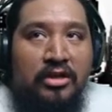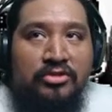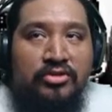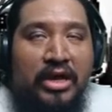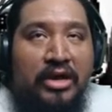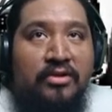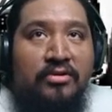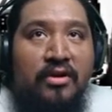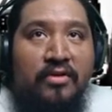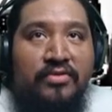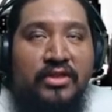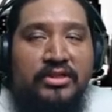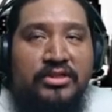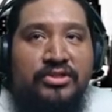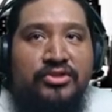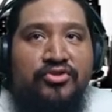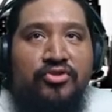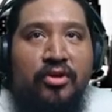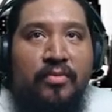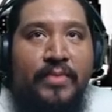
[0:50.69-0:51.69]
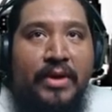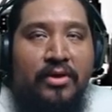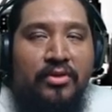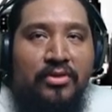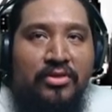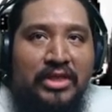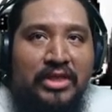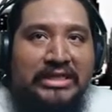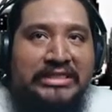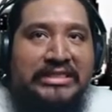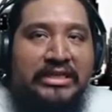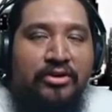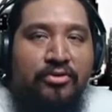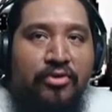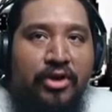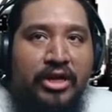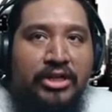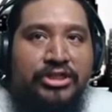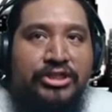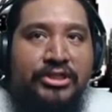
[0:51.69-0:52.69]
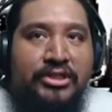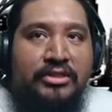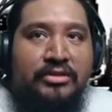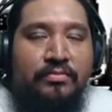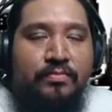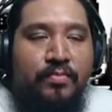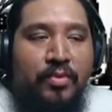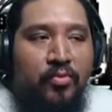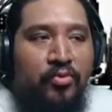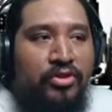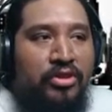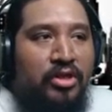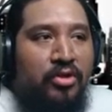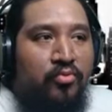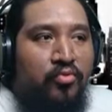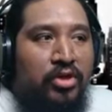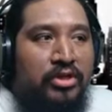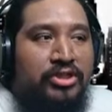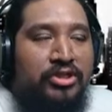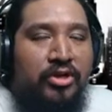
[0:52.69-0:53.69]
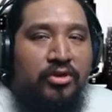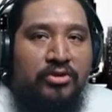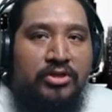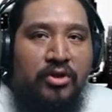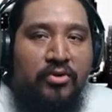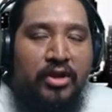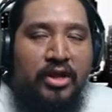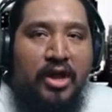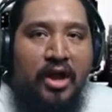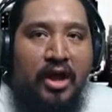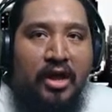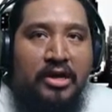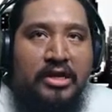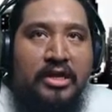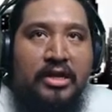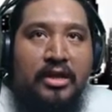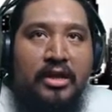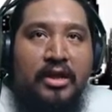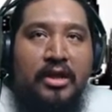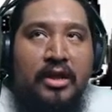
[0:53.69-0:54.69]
I don't know if this is true about this iteration, but with the original Tony Hawk,